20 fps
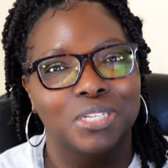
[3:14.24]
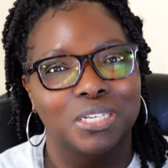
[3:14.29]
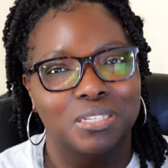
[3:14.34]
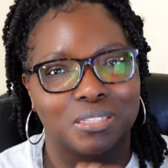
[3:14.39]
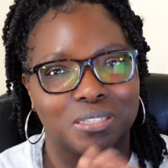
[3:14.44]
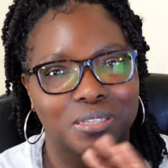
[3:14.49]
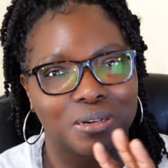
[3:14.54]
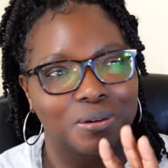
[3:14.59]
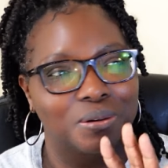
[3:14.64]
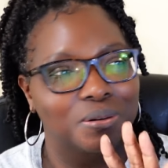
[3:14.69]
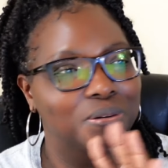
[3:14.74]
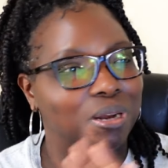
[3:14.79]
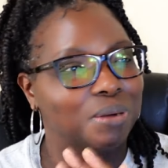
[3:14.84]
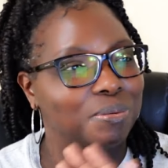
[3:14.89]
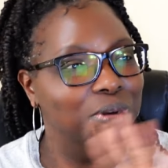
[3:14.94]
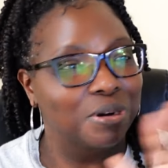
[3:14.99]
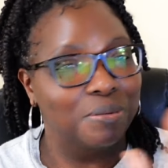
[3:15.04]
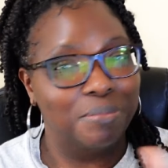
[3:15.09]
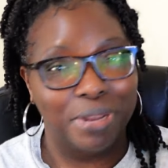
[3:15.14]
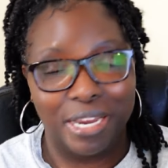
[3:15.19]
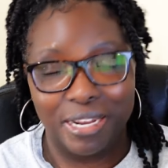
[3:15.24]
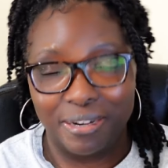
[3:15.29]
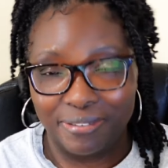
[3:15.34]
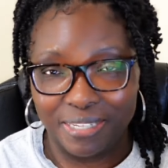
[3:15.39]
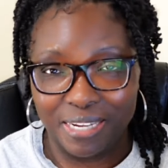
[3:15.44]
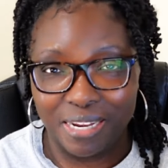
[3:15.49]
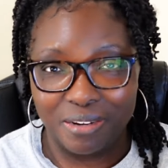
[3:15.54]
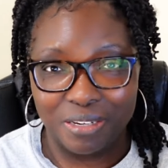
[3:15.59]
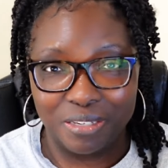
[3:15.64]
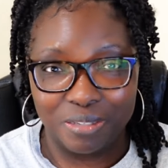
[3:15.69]
So I'm gonna be out of
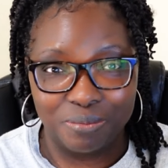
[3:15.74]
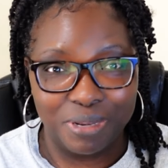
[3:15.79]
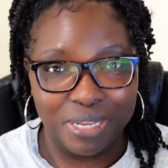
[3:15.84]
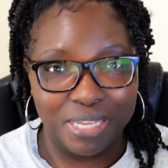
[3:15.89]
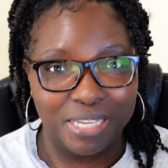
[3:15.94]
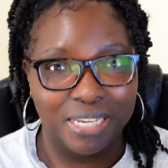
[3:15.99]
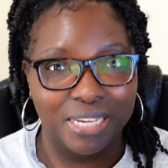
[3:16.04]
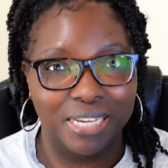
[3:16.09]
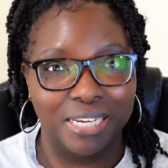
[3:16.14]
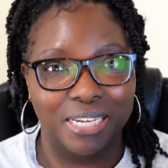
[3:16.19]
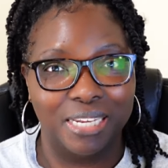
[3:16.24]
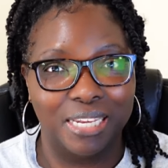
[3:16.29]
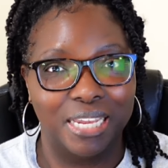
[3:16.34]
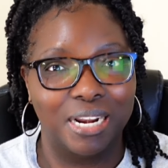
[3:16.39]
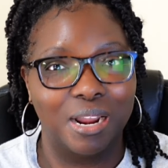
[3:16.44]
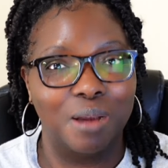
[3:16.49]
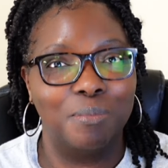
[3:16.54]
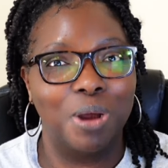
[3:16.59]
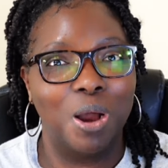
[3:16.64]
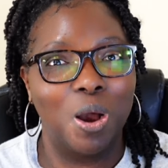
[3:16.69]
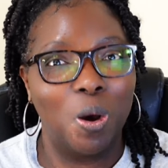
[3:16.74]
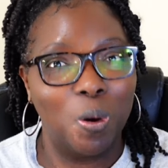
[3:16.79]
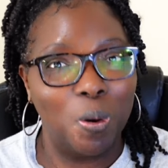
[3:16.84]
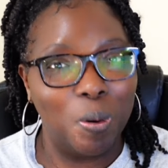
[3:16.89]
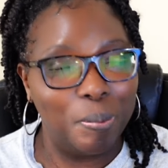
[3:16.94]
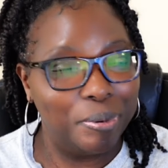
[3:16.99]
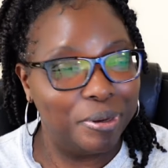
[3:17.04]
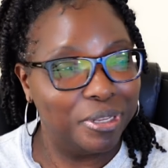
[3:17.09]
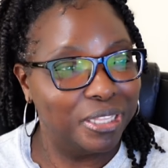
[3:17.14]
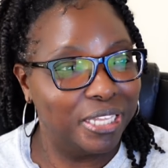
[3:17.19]
town this weekend, and I'm
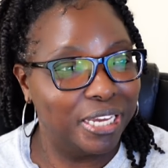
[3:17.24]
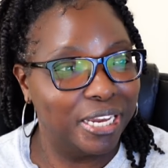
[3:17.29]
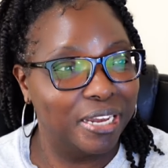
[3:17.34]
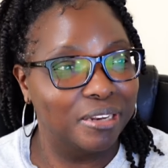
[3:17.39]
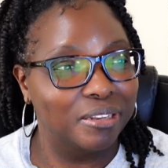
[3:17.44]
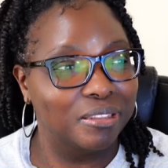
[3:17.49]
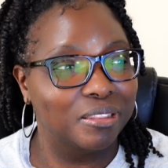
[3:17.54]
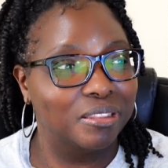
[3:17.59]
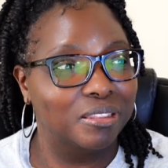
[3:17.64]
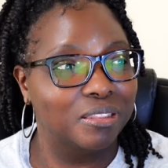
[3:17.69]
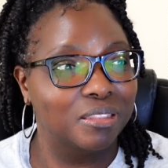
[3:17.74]
hoping that